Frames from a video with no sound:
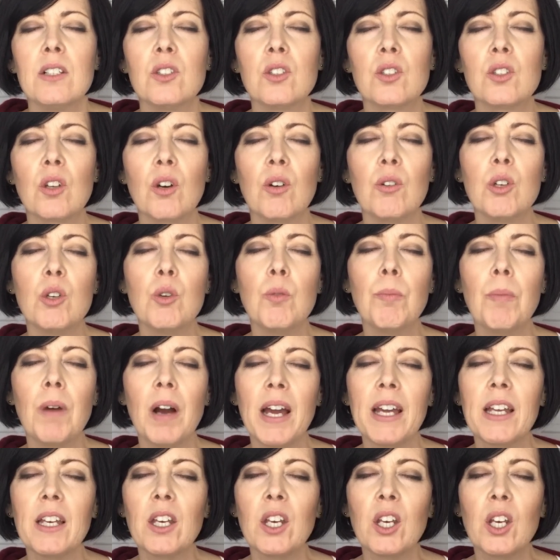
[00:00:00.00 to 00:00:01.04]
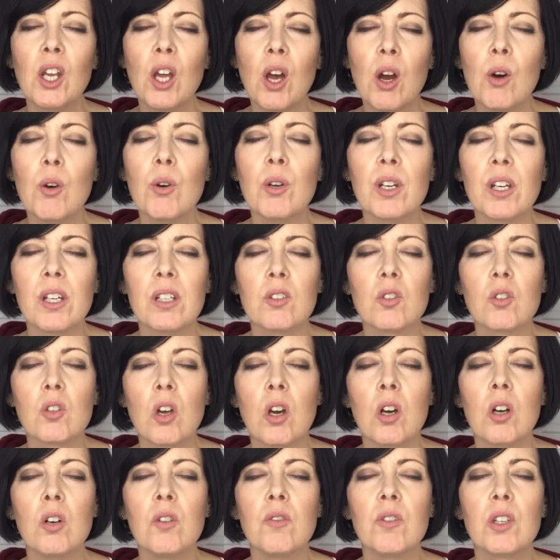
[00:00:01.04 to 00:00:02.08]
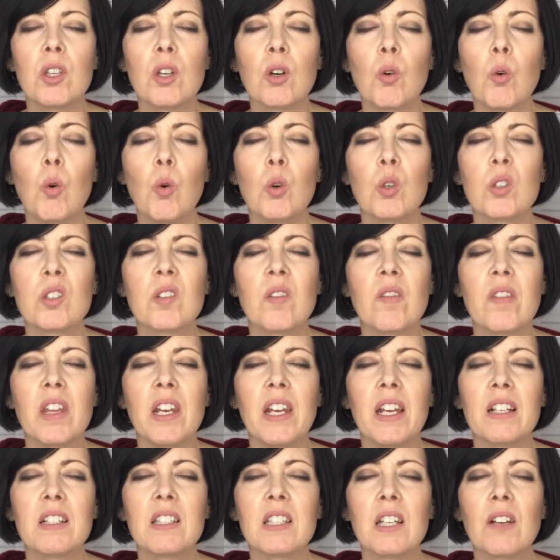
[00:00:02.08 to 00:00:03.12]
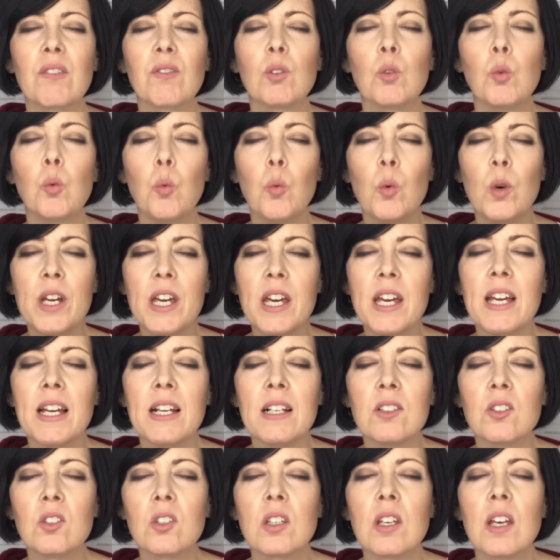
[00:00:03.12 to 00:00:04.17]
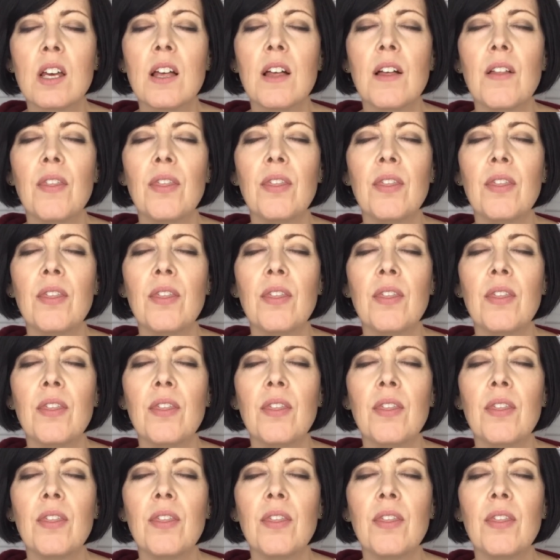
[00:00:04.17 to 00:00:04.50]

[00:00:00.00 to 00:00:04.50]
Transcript: So, you might notice over the course of the next several weeks